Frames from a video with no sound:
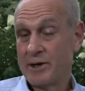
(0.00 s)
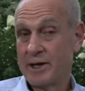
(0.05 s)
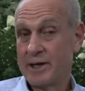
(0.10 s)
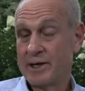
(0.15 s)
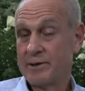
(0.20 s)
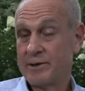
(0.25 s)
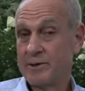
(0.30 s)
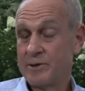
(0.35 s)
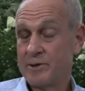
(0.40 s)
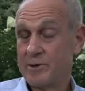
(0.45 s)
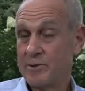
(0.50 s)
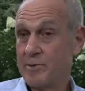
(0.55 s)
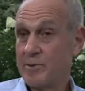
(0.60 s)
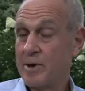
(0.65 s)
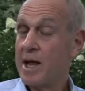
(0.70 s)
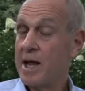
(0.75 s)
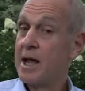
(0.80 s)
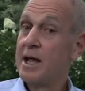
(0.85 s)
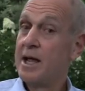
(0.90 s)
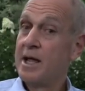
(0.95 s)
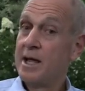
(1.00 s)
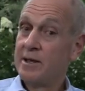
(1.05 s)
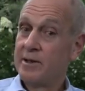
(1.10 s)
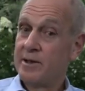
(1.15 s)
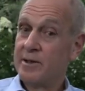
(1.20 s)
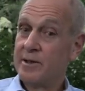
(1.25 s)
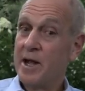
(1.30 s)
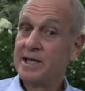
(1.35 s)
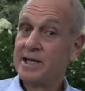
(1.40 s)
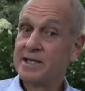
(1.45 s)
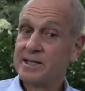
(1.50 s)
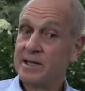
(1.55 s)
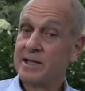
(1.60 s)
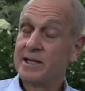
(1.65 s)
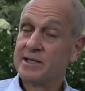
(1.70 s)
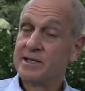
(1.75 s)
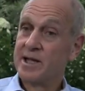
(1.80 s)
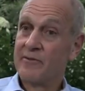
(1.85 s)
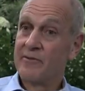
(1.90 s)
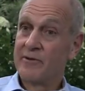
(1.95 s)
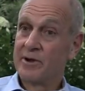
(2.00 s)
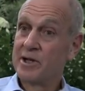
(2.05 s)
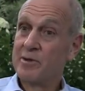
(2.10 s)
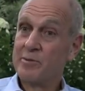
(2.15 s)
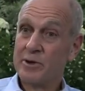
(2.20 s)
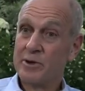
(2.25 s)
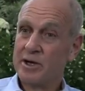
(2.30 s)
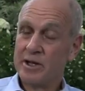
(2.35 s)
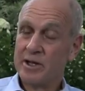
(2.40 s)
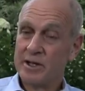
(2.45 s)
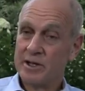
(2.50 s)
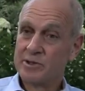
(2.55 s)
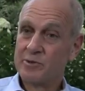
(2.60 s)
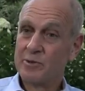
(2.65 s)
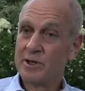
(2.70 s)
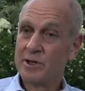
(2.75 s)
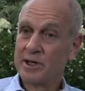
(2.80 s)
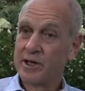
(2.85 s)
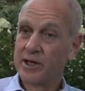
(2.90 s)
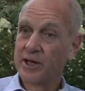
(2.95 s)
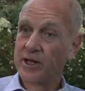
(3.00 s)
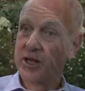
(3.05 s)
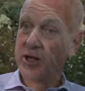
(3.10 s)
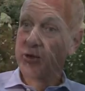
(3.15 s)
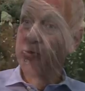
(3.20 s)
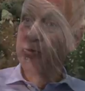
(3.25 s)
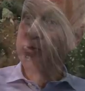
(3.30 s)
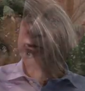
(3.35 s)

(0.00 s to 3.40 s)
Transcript: And the nice thing is you have a community that's willing to help